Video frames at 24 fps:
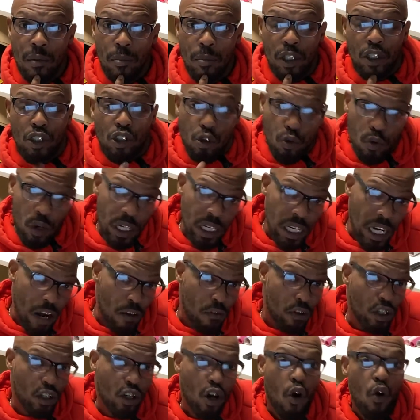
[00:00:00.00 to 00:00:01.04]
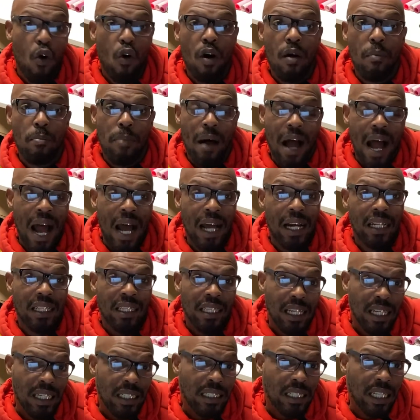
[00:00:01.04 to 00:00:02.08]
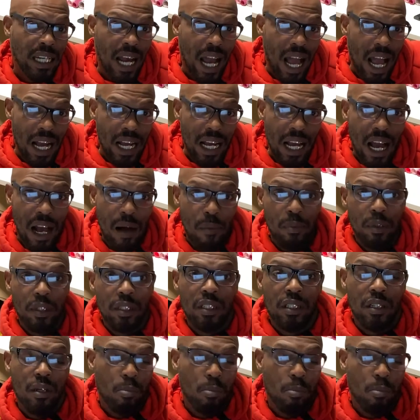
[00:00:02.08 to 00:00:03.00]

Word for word: But you would never know it by the things that I accomplish,